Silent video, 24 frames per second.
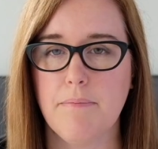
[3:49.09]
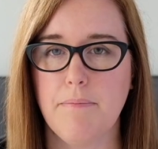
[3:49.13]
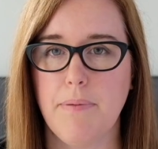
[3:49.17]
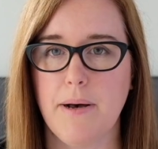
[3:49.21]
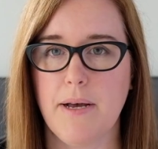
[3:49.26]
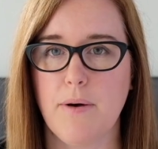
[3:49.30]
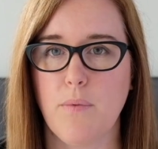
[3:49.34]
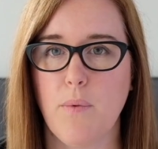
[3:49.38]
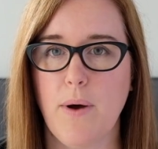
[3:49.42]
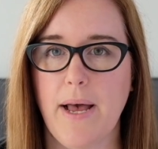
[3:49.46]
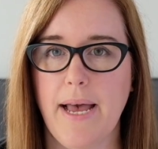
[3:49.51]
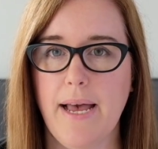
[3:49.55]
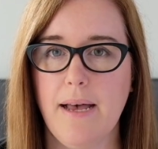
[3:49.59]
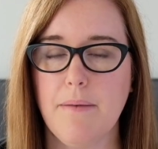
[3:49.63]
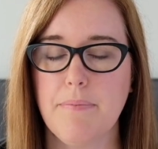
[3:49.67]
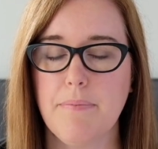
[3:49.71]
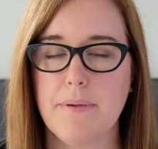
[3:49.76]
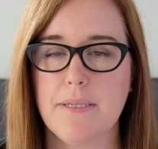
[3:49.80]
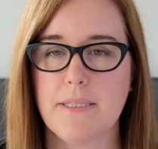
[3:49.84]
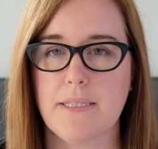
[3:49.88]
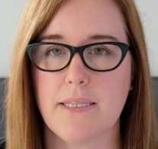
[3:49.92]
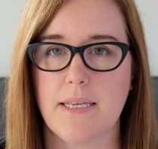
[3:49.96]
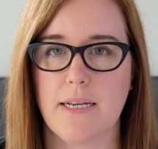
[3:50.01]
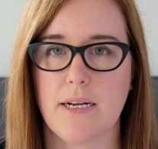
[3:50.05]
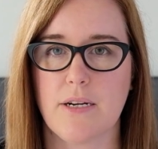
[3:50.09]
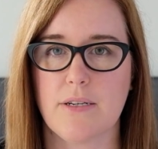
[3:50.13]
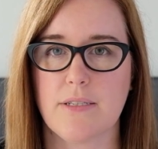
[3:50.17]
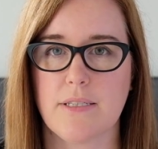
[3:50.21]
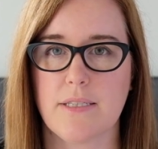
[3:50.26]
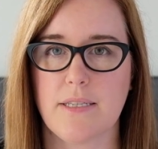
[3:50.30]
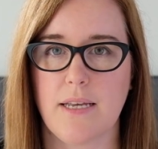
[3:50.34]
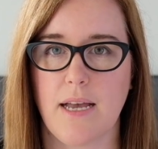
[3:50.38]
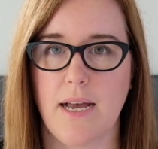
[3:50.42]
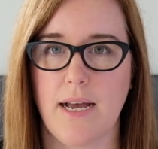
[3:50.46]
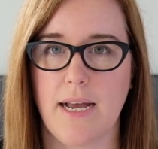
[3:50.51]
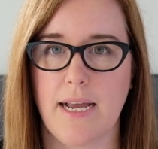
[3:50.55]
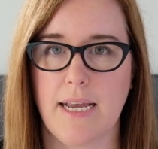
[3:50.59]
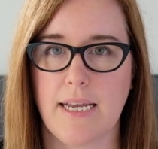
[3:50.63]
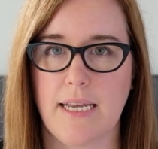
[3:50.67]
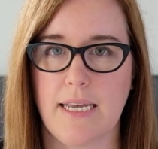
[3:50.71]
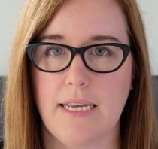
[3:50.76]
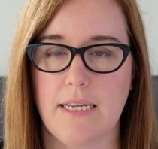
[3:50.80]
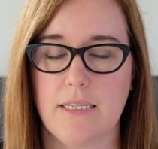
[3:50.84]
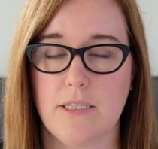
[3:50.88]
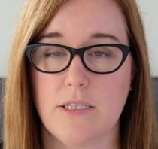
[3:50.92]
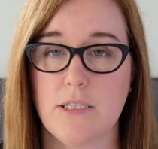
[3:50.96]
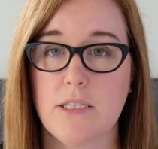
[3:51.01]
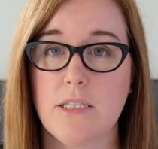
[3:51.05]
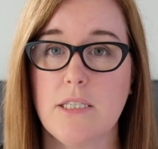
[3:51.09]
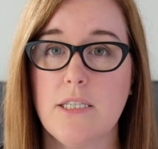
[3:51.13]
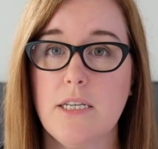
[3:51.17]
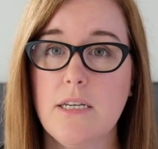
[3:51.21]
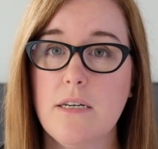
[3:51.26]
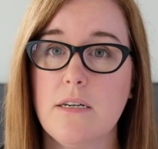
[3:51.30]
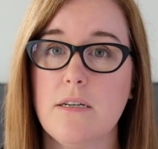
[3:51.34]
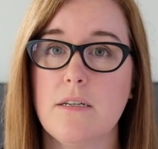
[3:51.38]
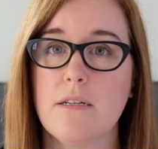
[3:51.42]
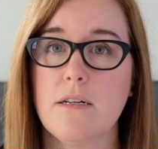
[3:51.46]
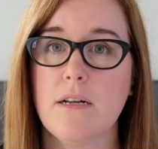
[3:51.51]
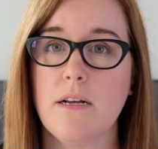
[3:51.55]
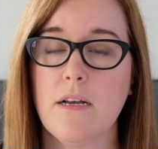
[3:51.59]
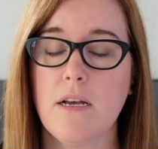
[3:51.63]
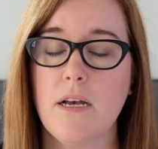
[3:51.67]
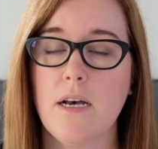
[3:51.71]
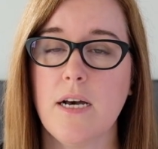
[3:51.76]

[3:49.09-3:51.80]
but what happens there is I can still